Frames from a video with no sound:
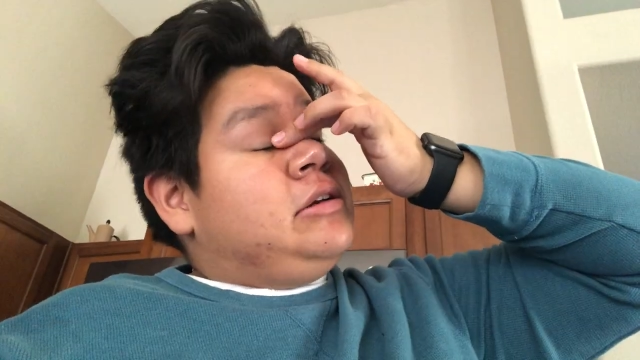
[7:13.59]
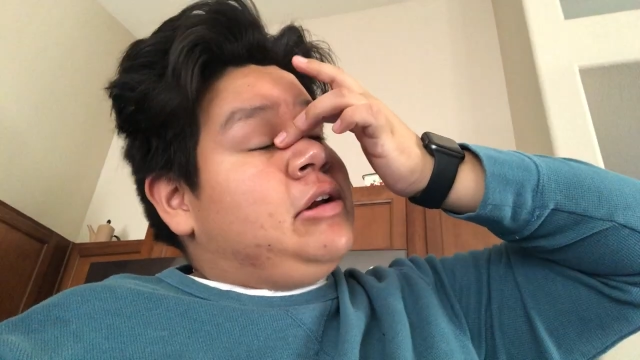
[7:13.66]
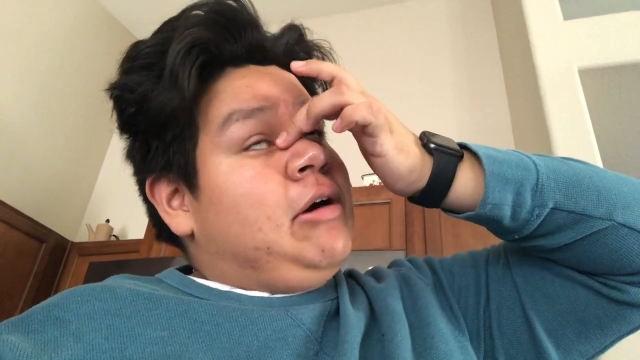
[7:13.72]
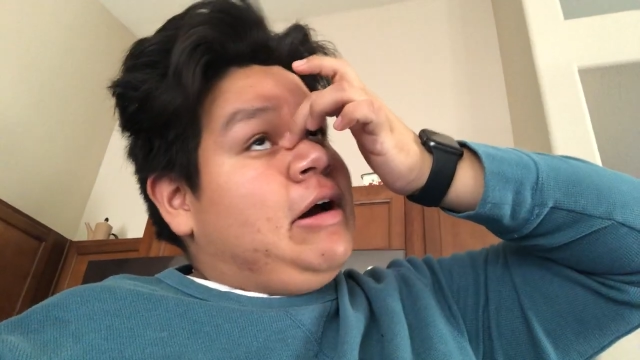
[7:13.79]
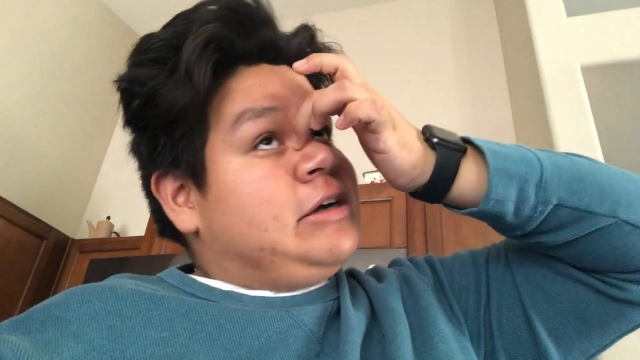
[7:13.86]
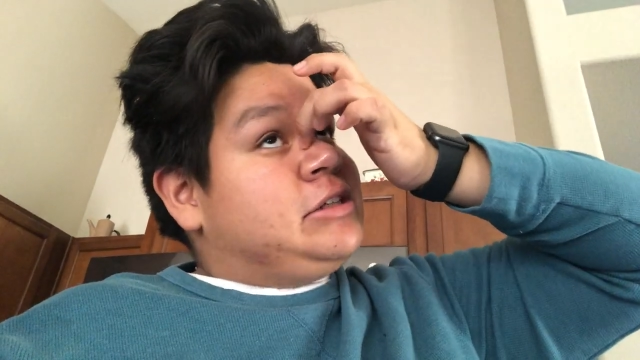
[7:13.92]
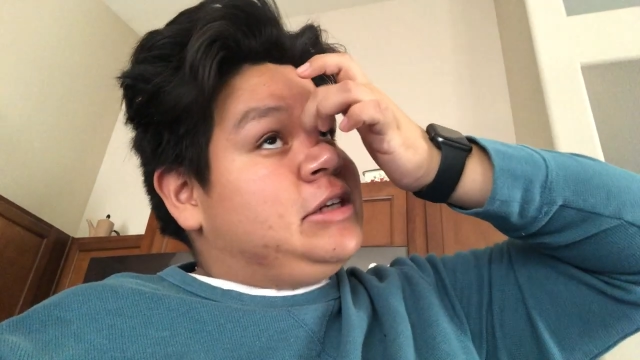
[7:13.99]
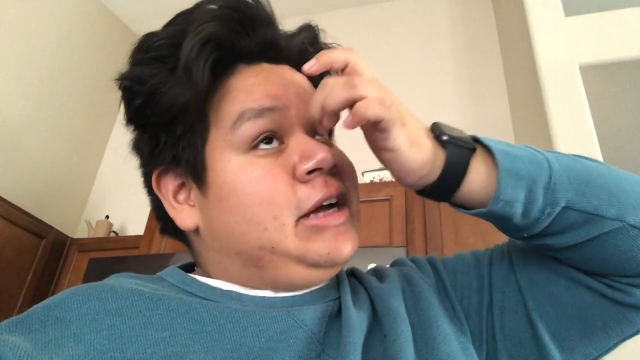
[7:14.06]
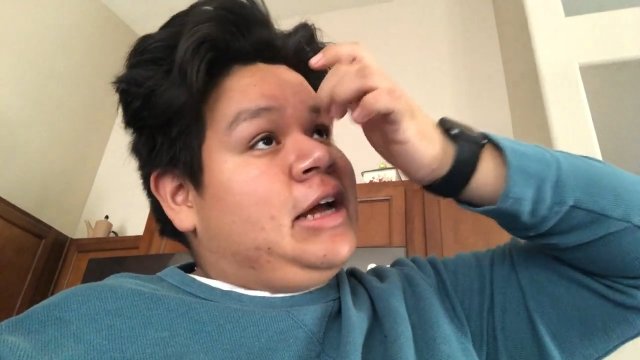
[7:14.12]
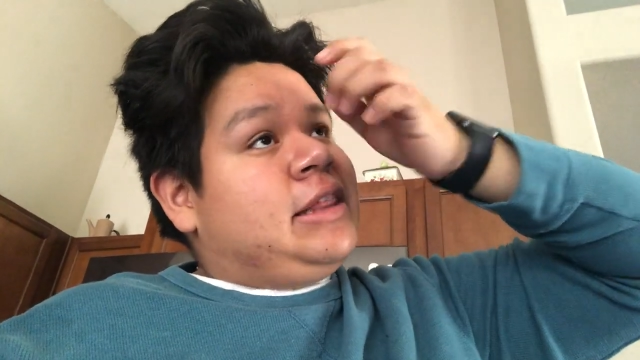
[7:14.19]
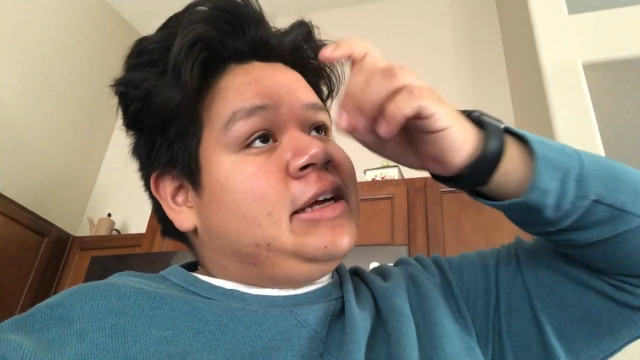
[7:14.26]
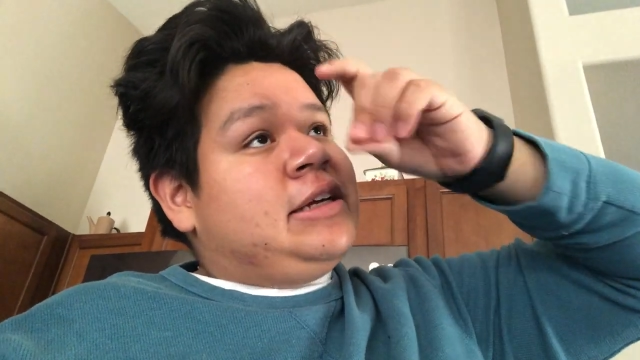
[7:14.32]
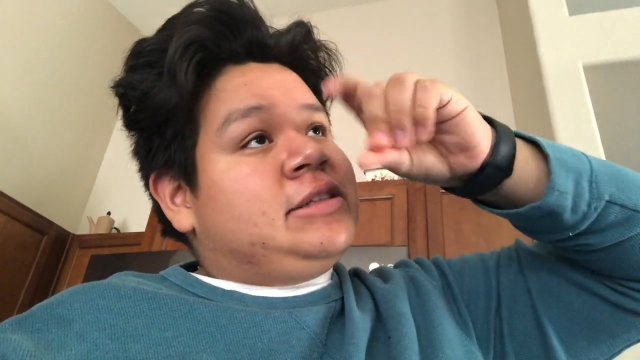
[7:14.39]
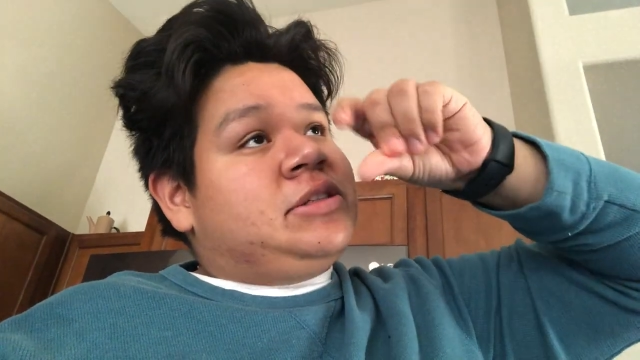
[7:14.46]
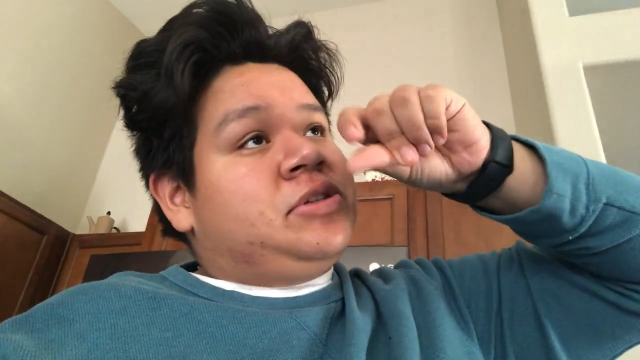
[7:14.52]
No, actually, I
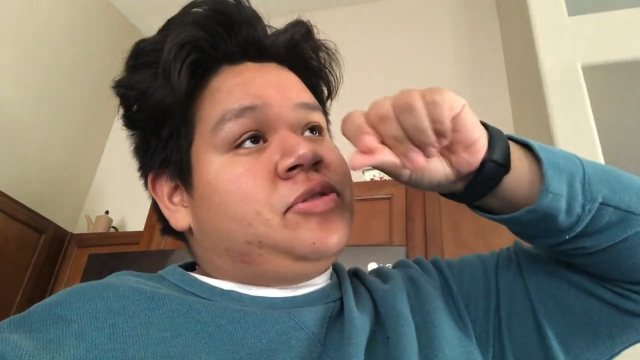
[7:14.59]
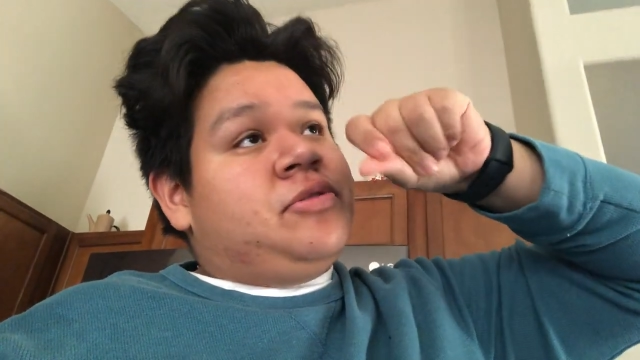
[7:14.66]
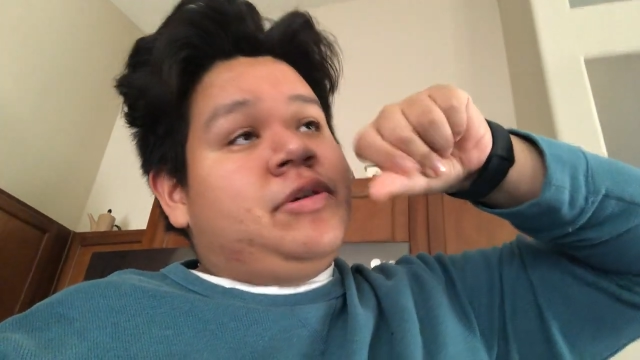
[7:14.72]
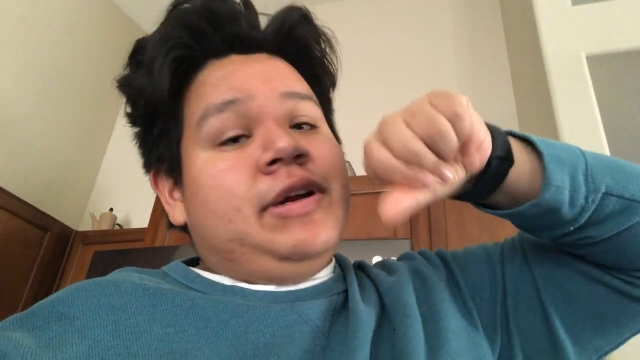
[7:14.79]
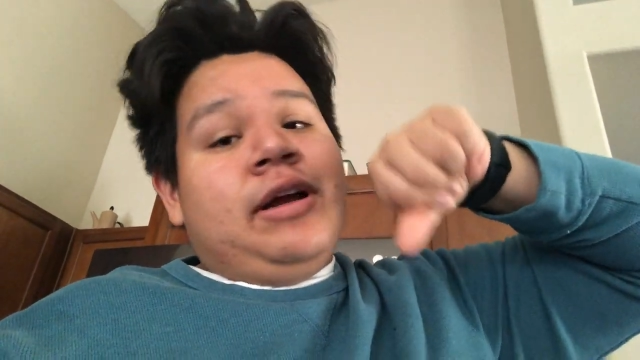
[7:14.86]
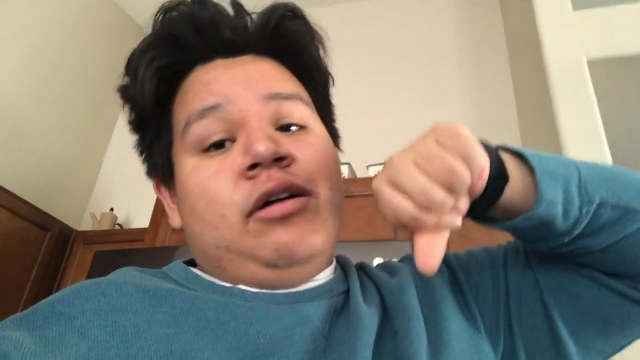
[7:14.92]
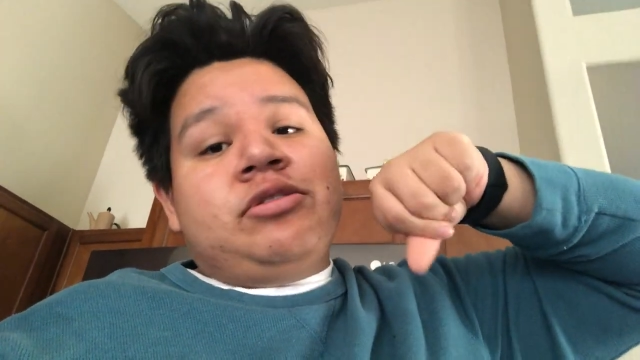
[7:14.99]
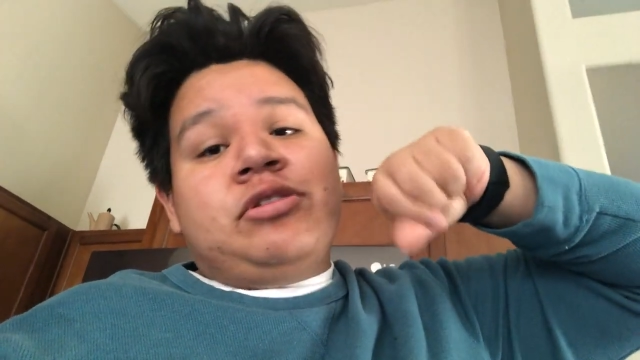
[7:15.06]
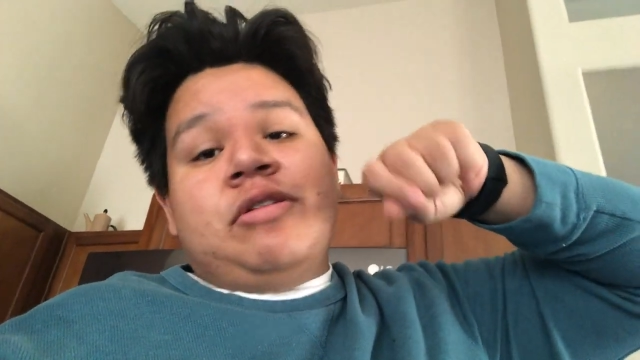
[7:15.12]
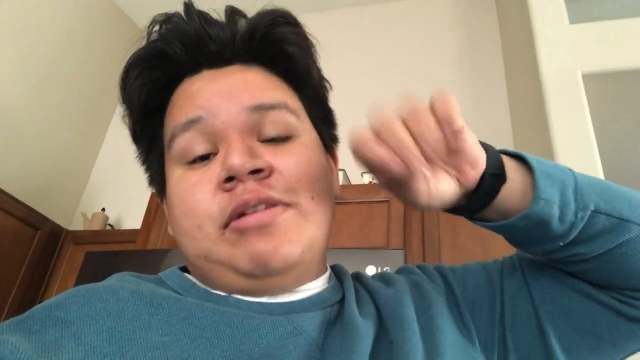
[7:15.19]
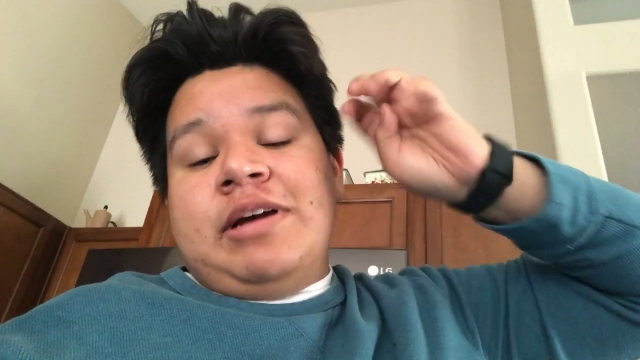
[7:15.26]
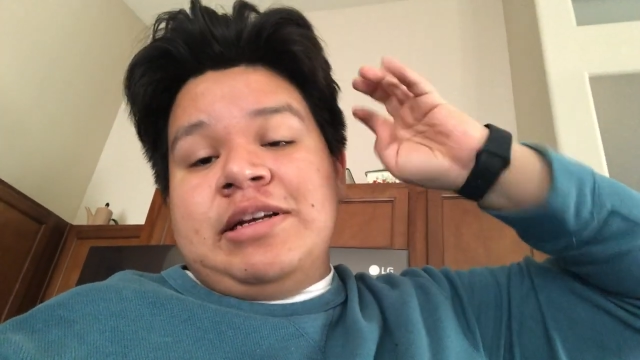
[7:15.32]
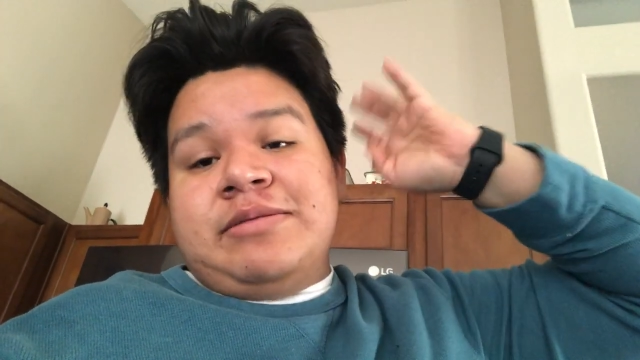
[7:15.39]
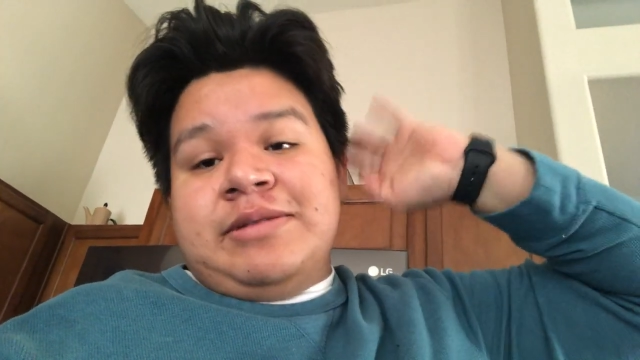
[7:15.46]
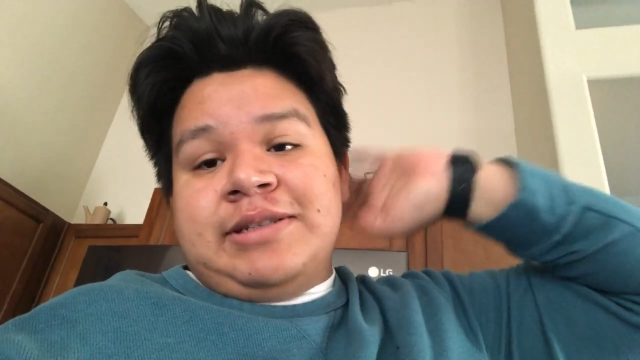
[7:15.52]
think it's three. I'll show you
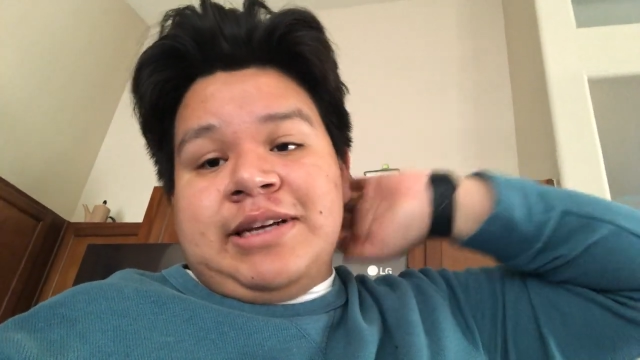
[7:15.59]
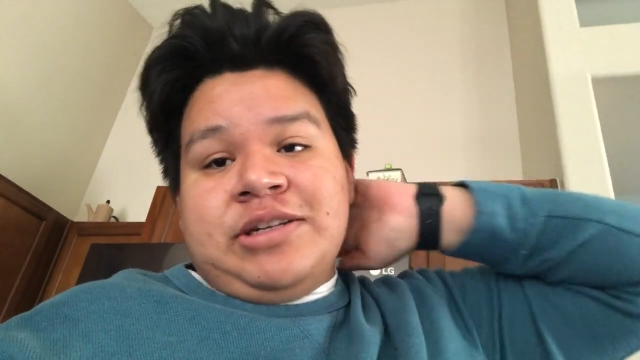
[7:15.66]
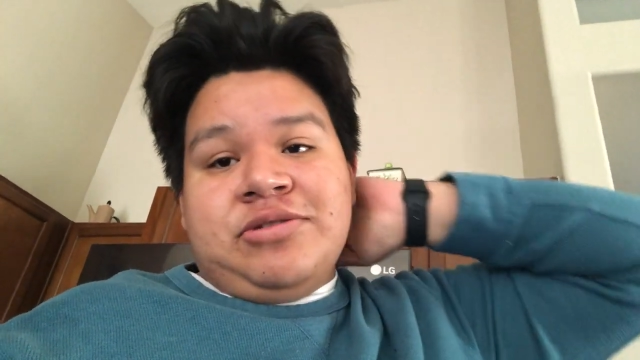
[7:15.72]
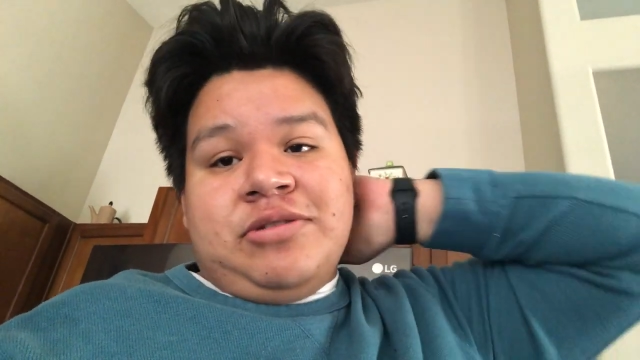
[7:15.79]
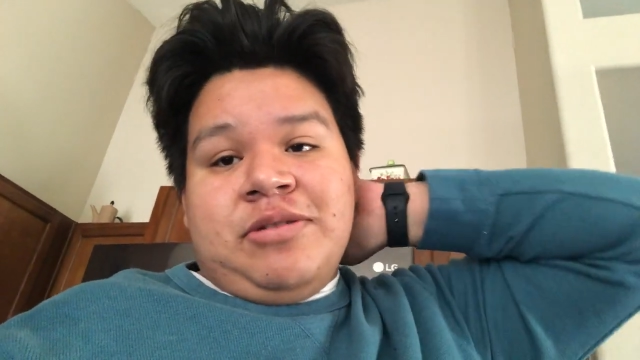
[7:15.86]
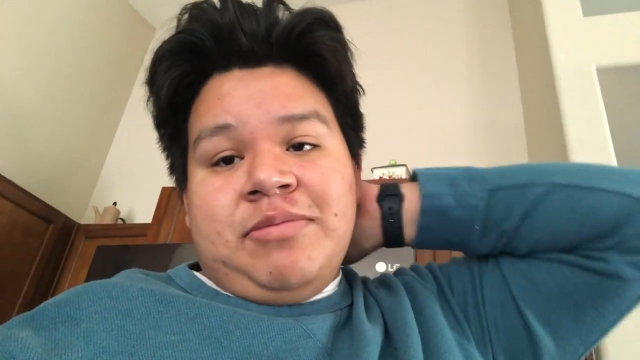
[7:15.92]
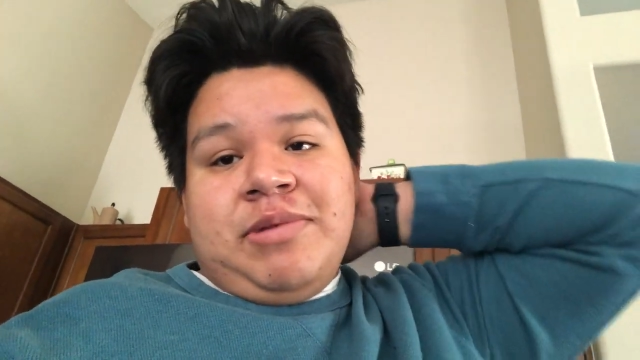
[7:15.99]
guys my schedule in a